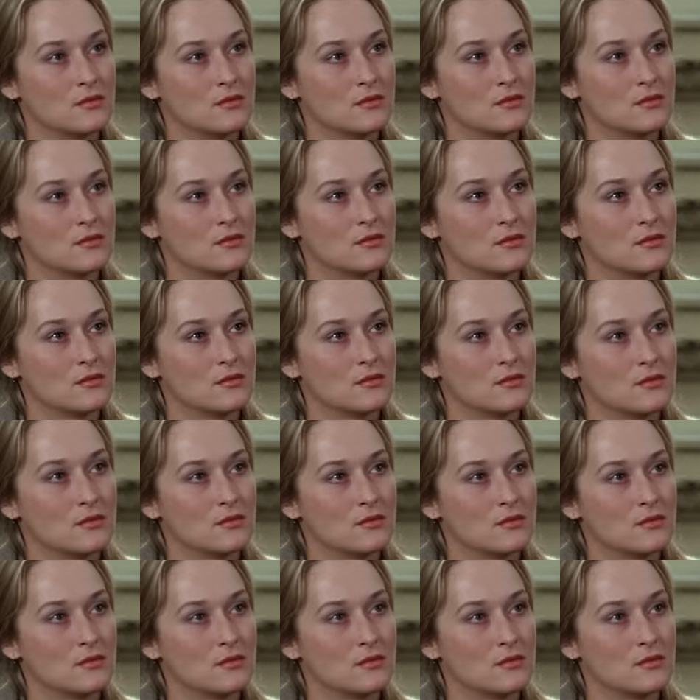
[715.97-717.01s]

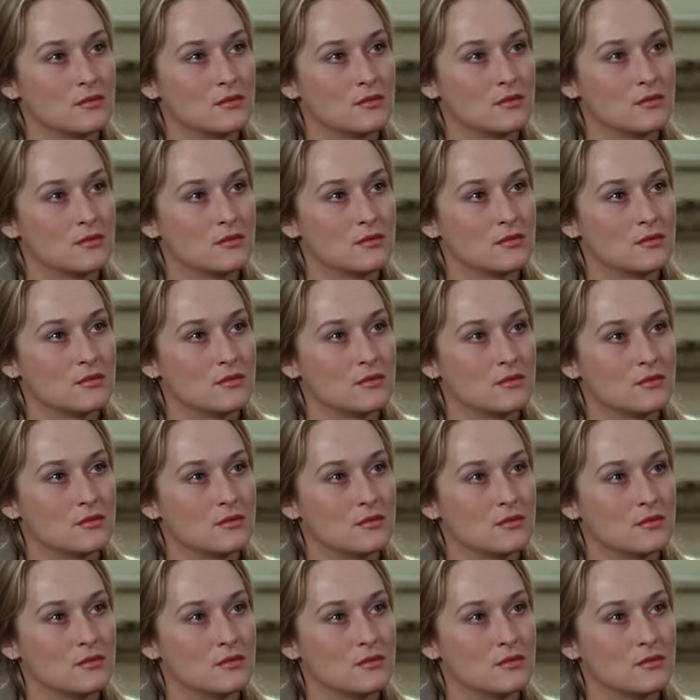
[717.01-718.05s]

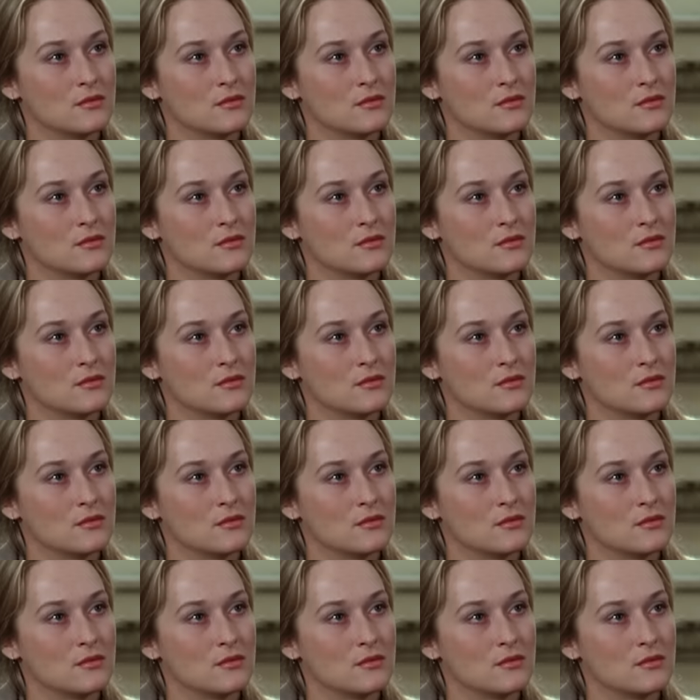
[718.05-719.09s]

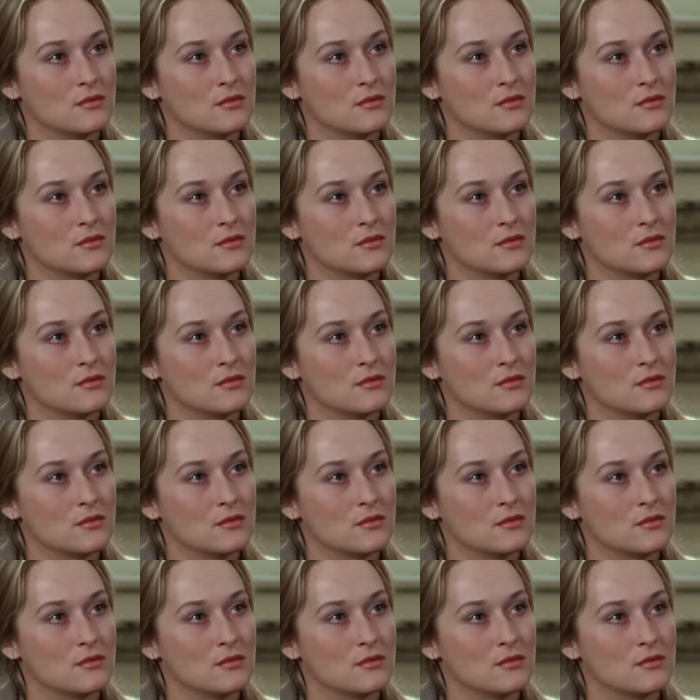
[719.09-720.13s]

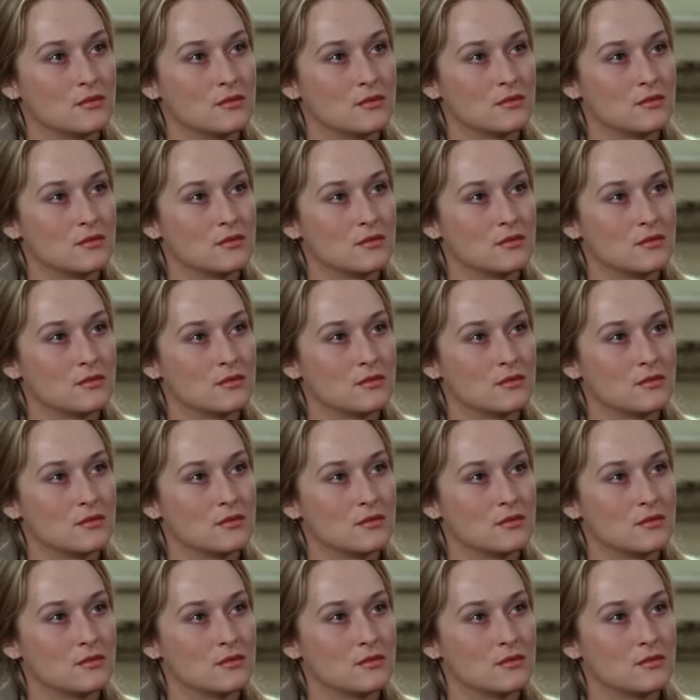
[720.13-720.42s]
This person isn't speaking.